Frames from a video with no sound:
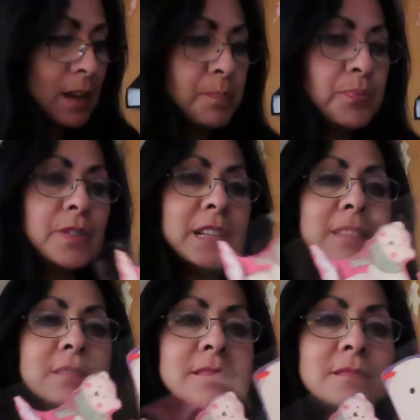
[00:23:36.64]
I put
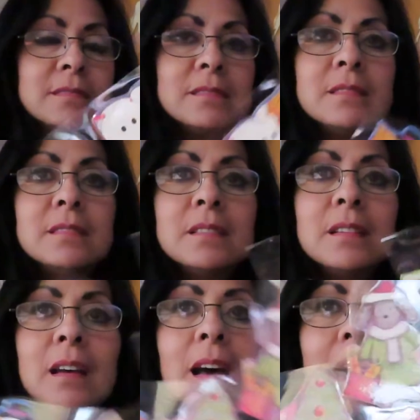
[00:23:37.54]
it
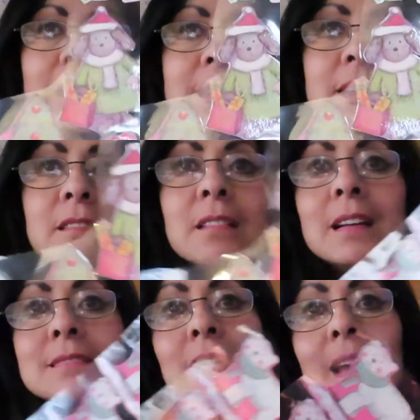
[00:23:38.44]
on here.
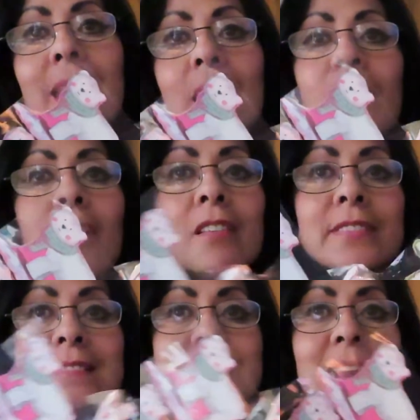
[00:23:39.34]
So I have all
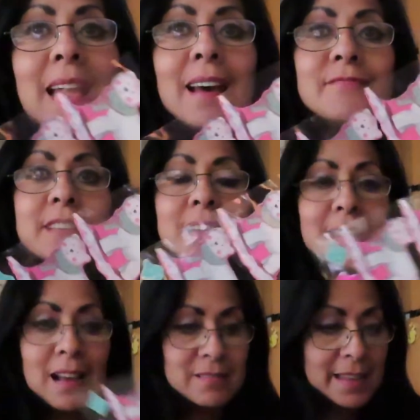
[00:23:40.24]
these that I have to
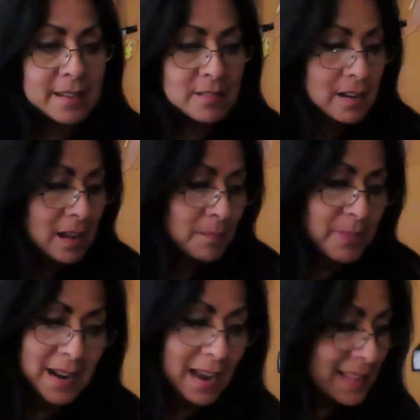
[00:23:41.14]
cut out later.
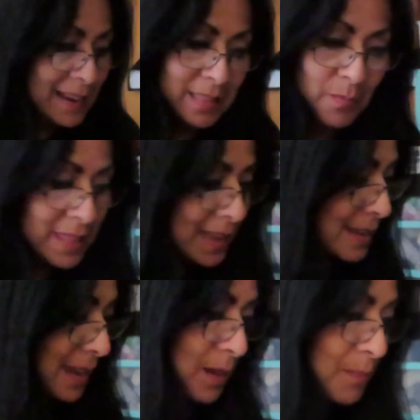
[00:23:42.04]
But I like the way they
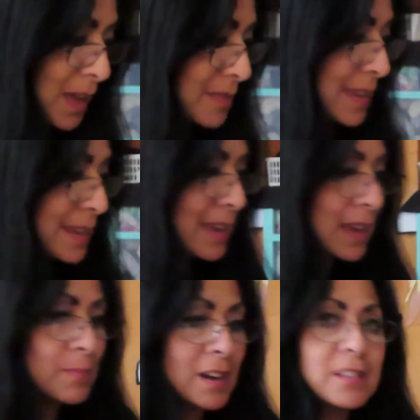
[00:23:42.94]
came out. They
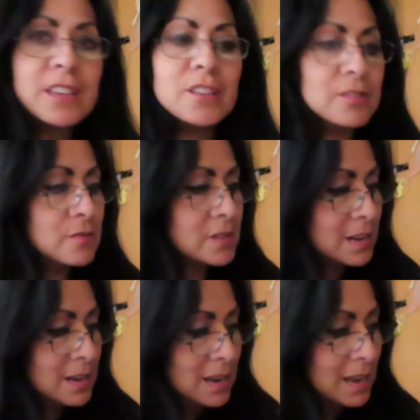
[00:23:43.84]
came out cute,
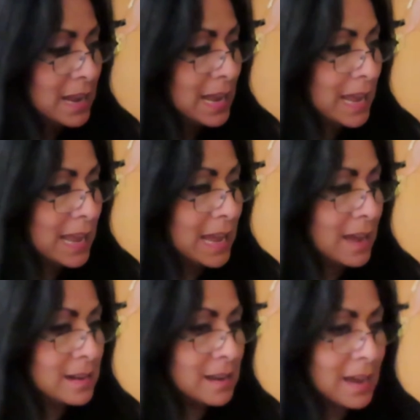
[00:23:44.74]

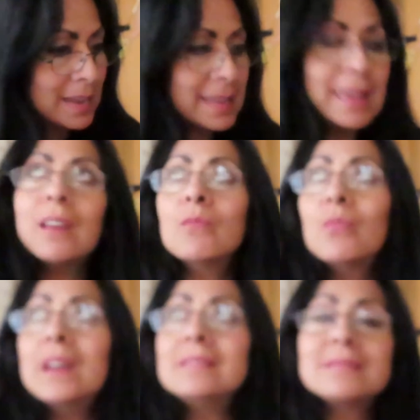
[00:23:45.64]
and I can't
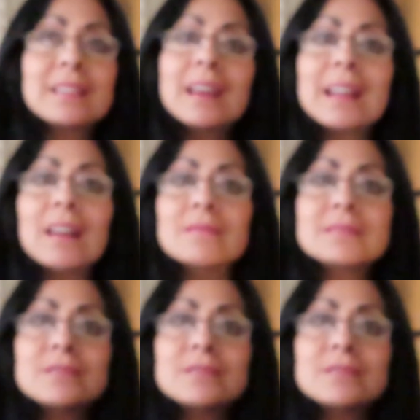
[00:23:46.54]
wait to cut out